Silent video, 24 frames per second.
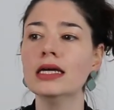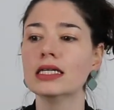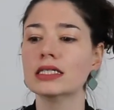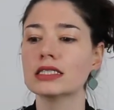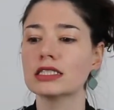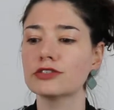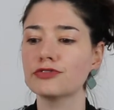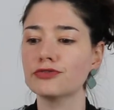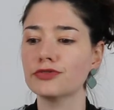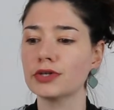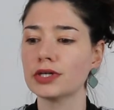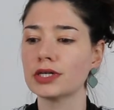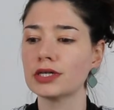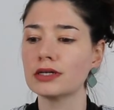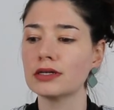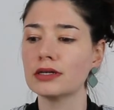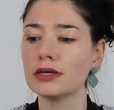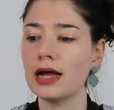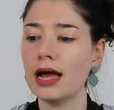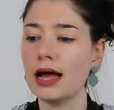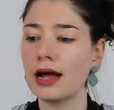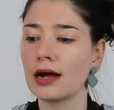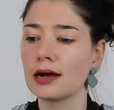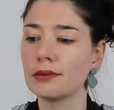
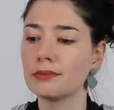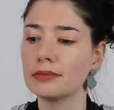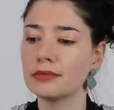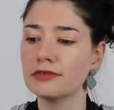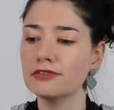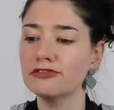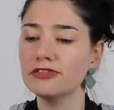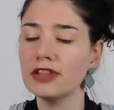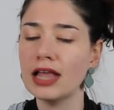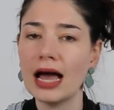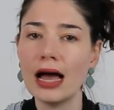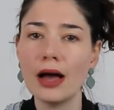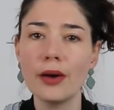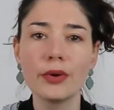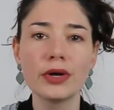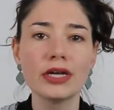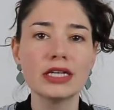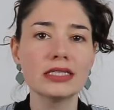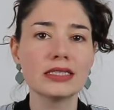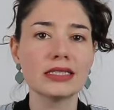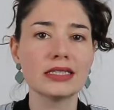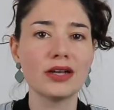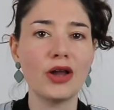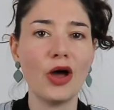different
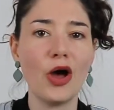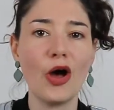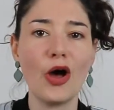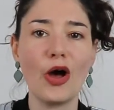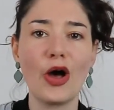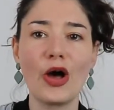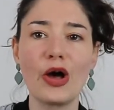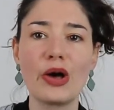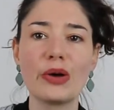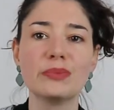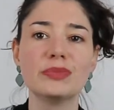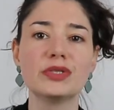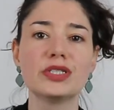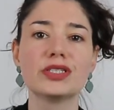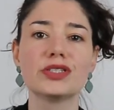flowers and herbs.